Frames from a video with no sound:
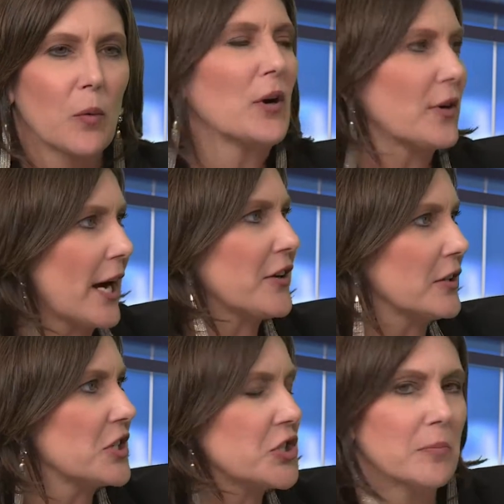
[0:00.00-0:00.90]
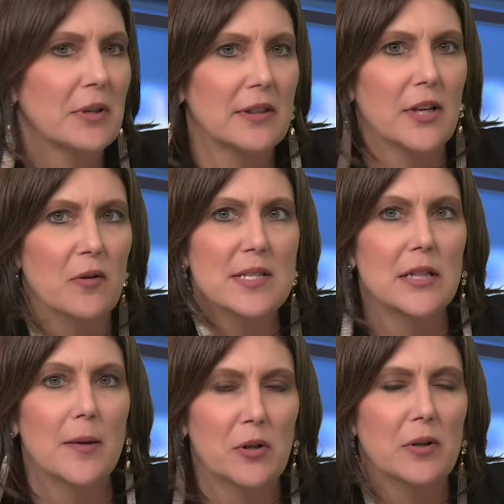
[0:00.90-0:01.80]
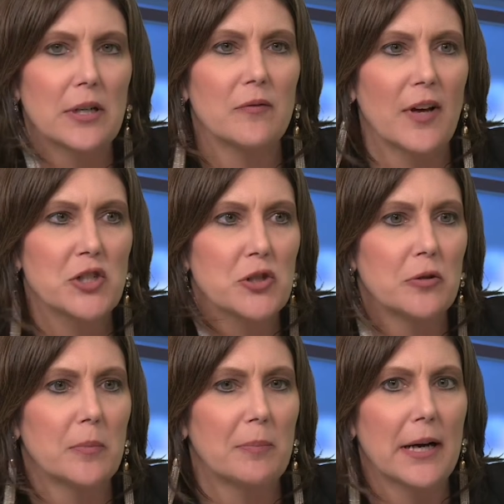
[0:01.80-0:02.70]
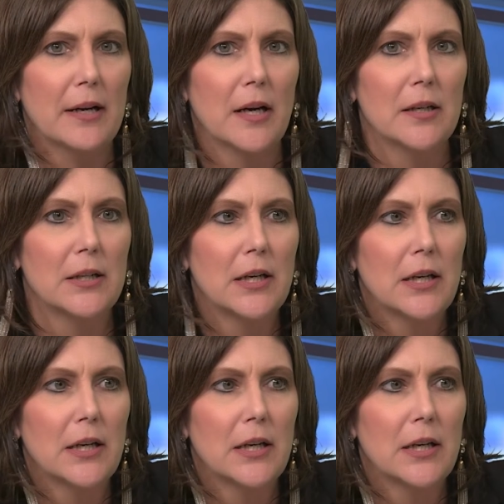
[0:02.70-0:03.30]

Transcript: weird calculation, but there is a limit on conventional, but uh,